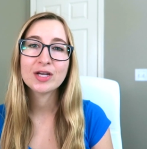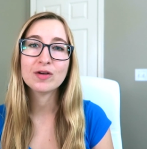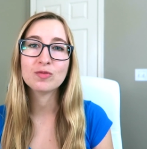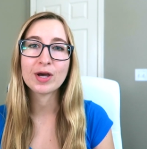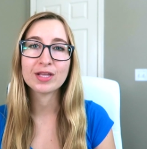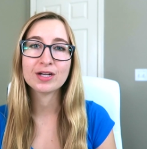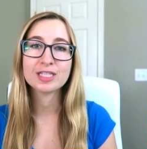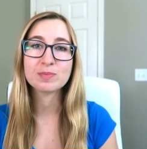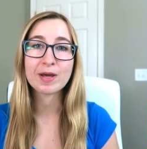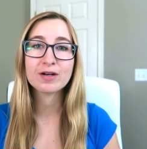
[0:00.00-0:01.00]
of whether
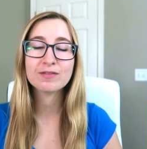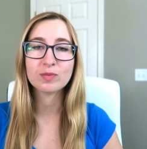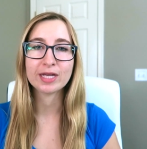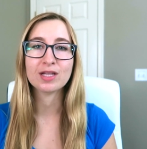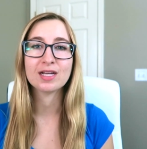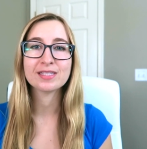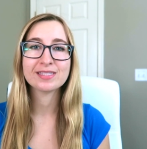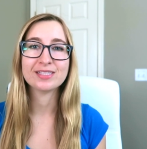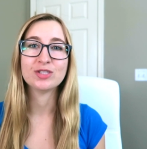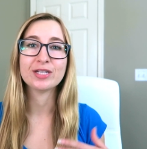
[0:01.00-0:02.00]
it's better for weight
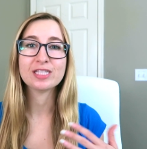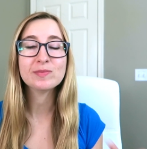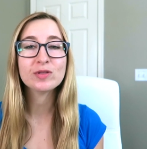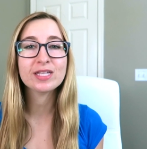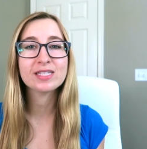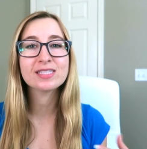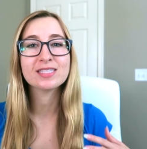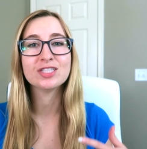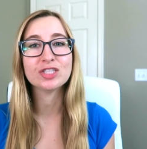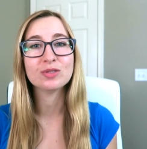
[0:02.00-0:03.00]
loss to drink
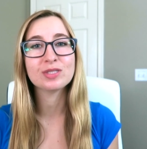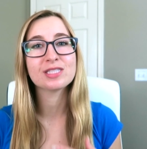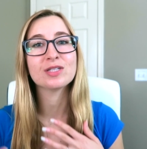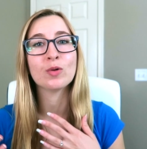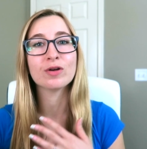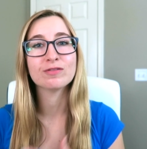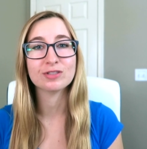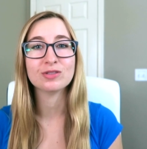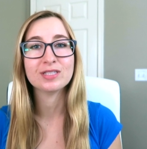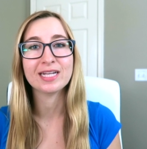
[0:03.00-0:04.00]
smoothies, juice, or
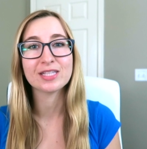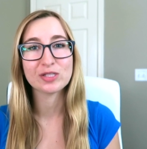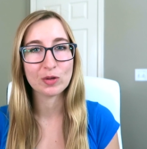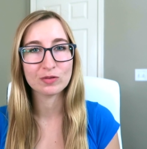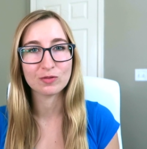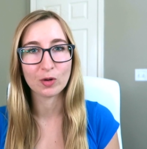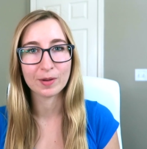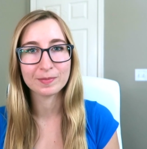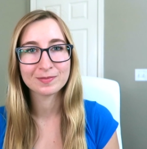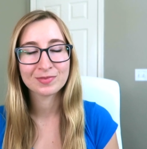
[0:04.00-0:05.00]
fruit in its whole
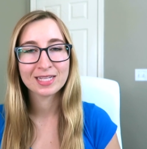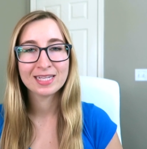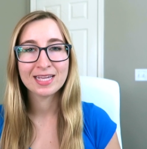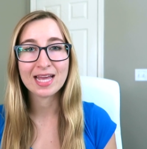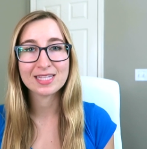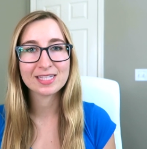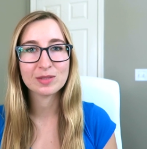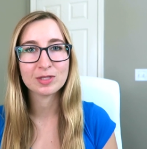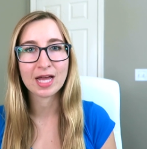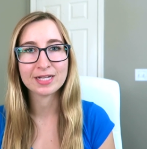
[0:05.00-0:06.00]
form. And this can
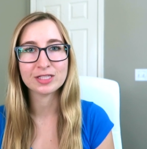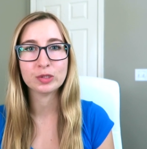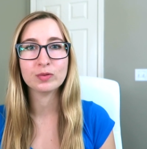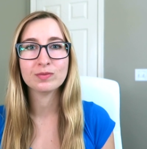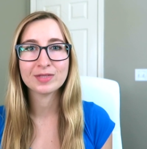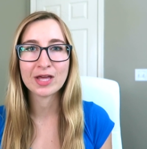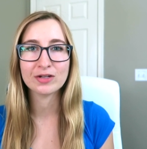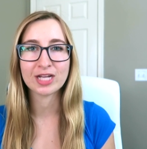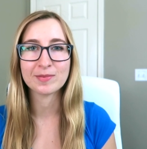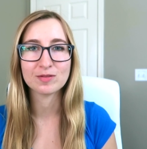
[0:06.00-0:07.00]
apply to
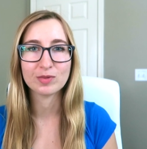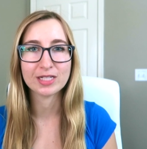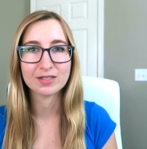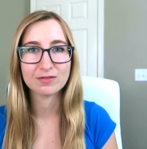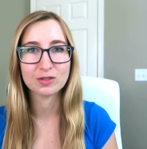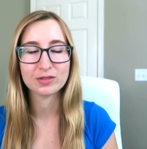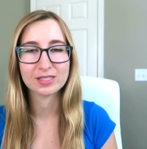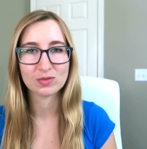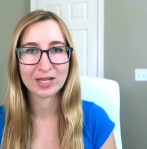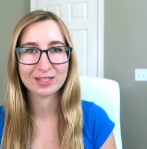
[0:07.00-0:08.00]
other types of blended foods
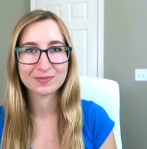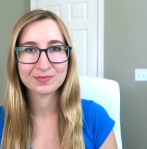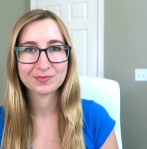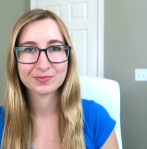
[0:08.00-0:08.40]
as well.